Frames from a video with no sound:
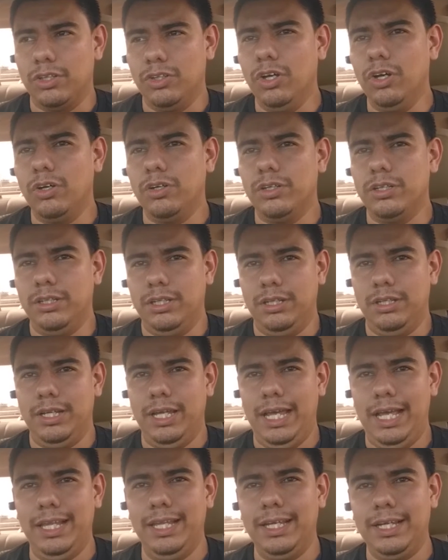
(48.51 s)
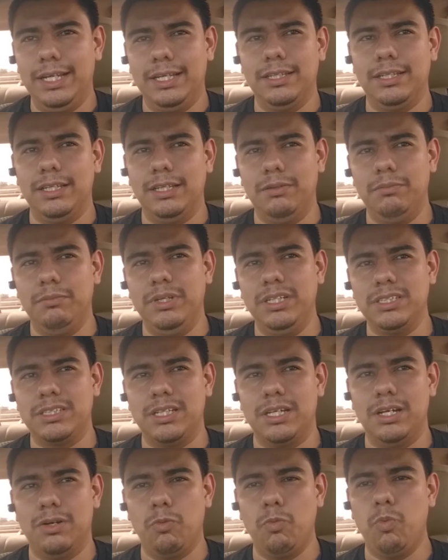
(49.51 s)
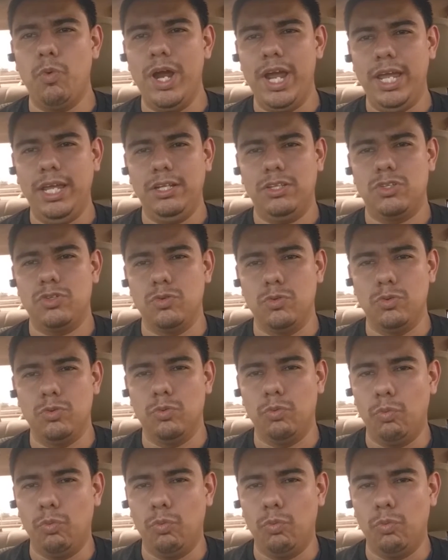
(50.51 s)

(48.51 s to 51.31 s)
No, elegant, it means a way to